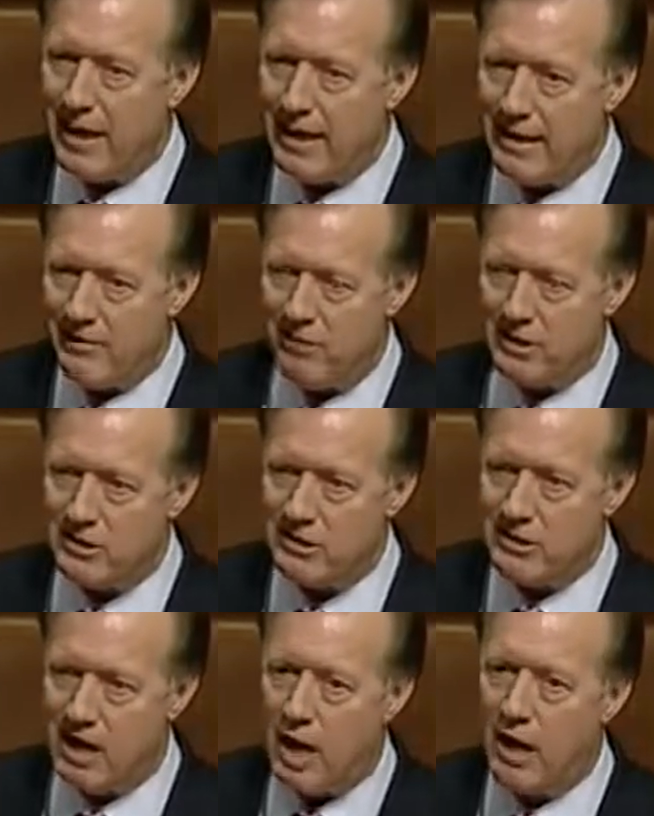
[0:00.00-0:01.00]
if it is
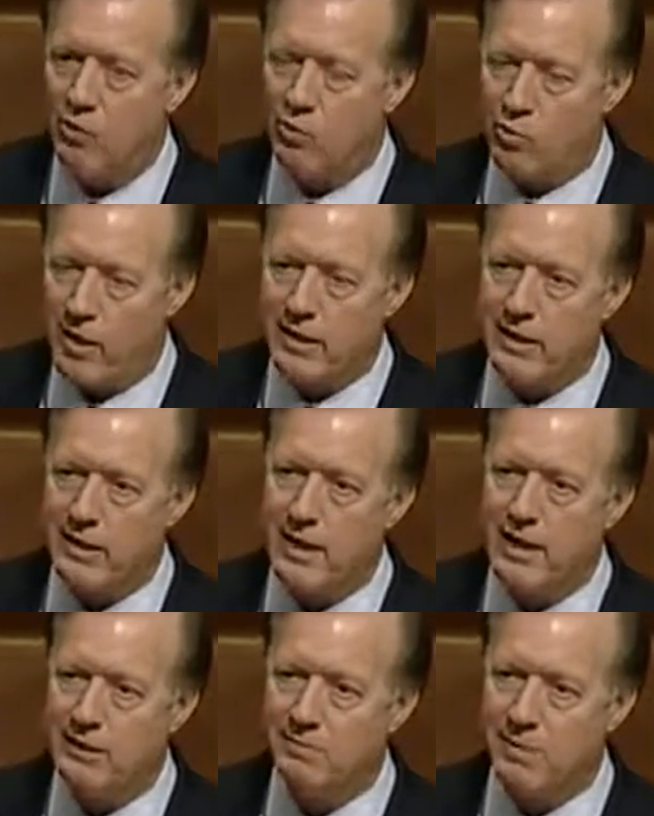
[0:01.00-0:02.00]
not
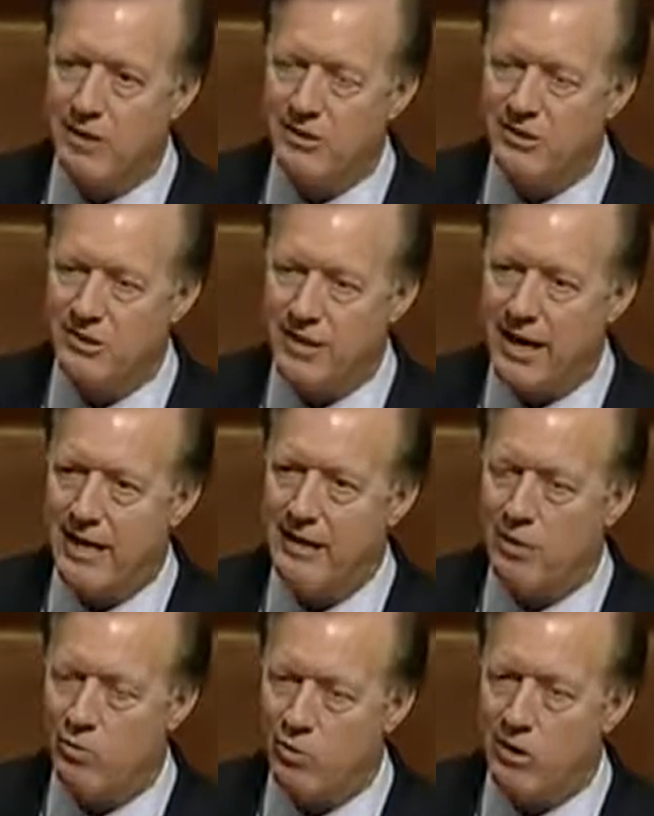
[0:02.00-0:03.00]
recognized by the state
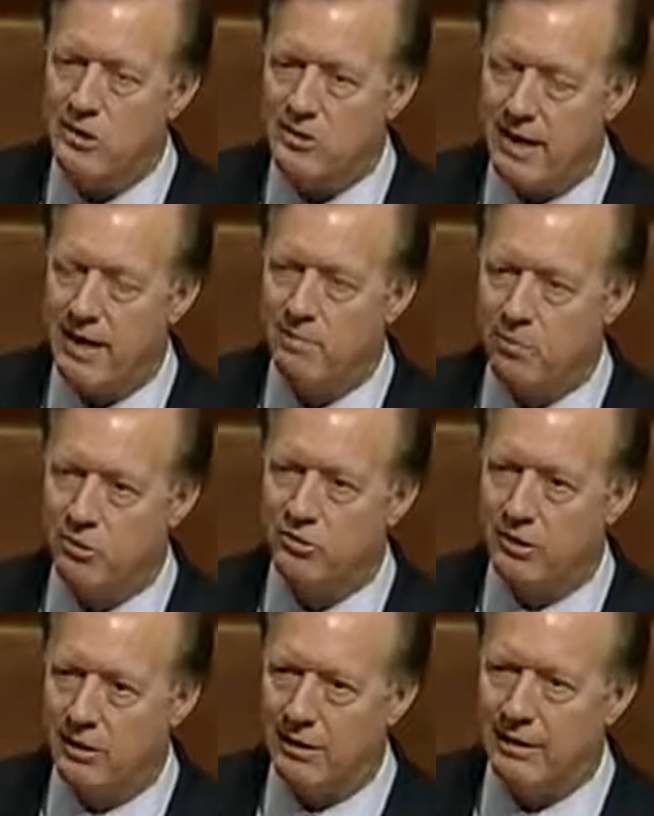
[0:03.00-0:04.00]
in which that
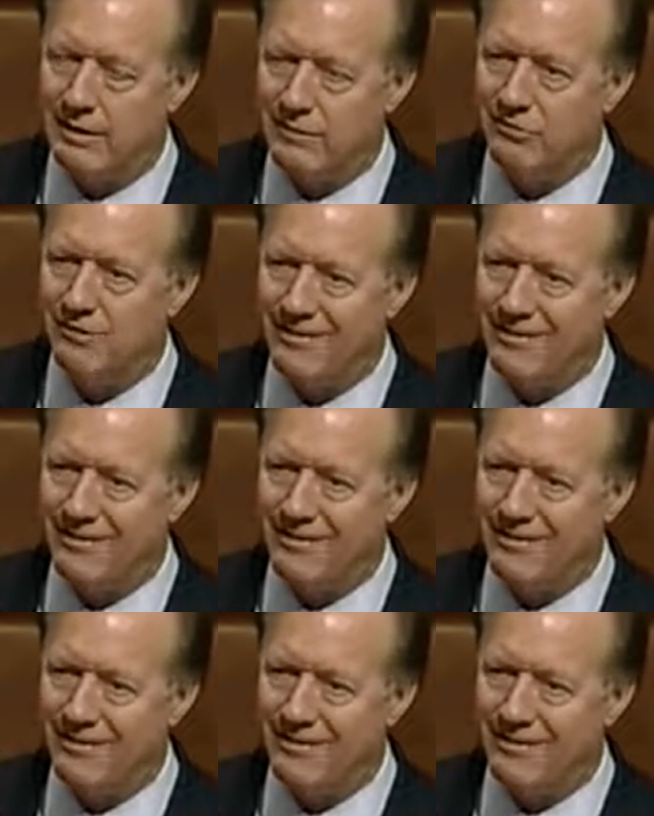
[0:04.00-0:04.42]
person lives.